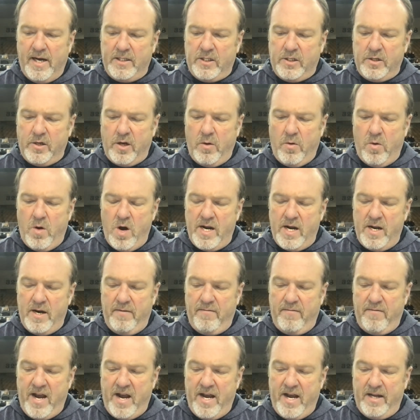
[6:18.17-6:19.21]
to go on and
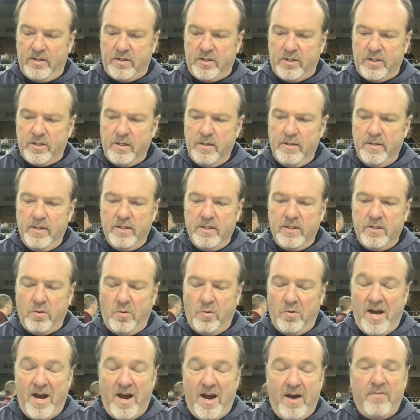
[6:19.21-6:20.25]
advance.
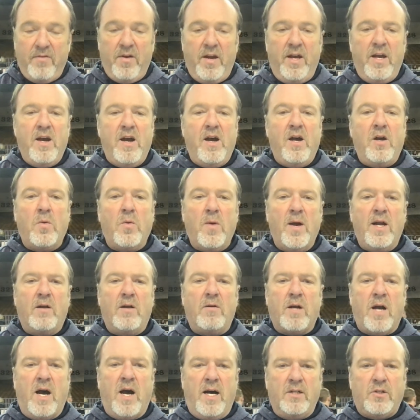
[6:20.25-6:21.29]
So we'll have a great
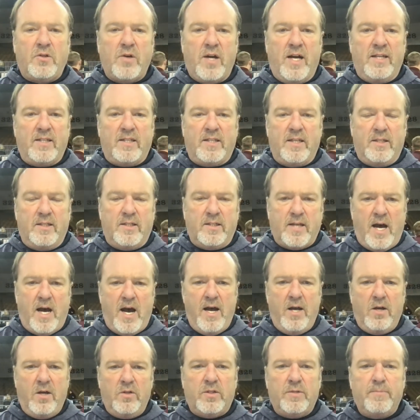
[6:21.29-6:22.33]
contrast in
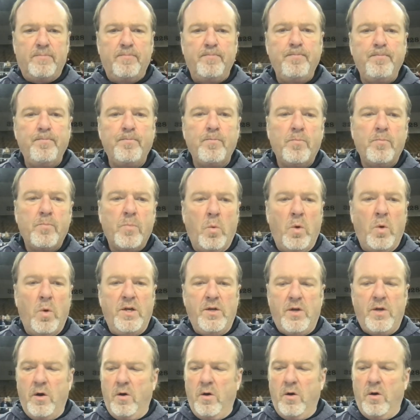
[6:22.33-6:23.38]
styles
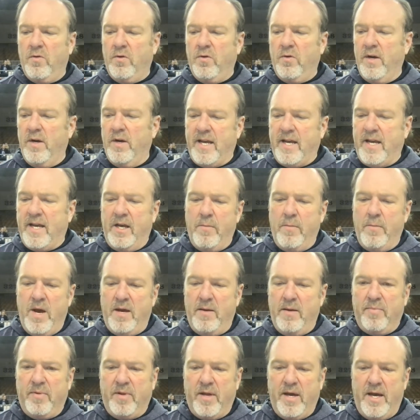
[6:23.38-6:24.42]
when Dover and
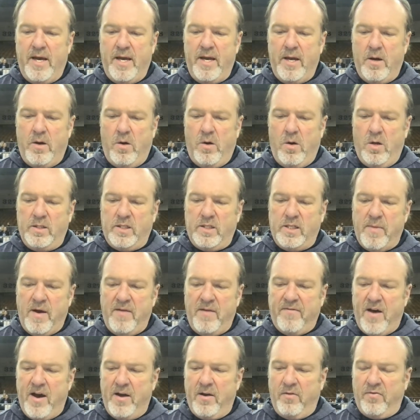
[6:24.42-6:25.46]
Calumet play on
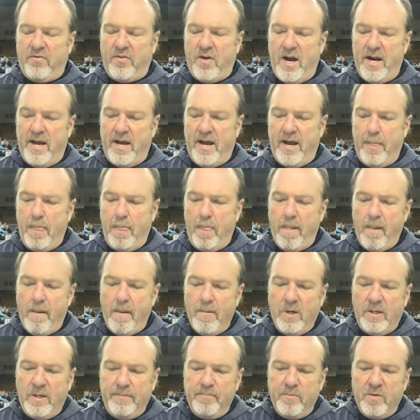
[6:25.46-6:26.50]
semifinal Friday.
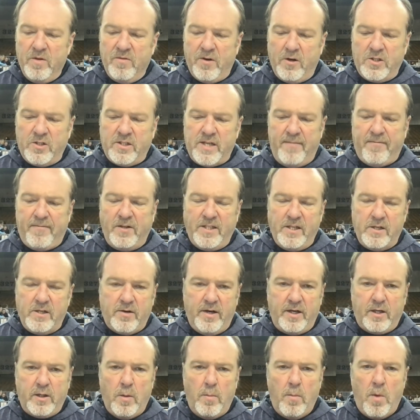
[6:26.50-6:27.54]
First time for Deer
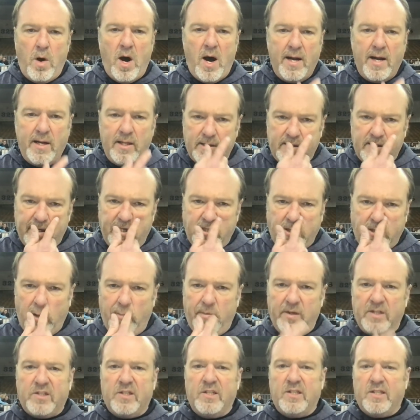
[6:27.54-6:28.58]
Creek Lamont at the state
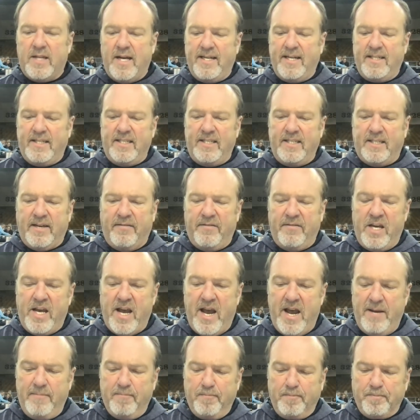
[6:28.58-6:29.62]
tournament since
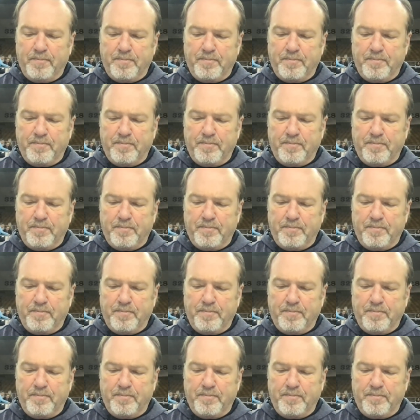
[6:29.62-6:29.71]
1978,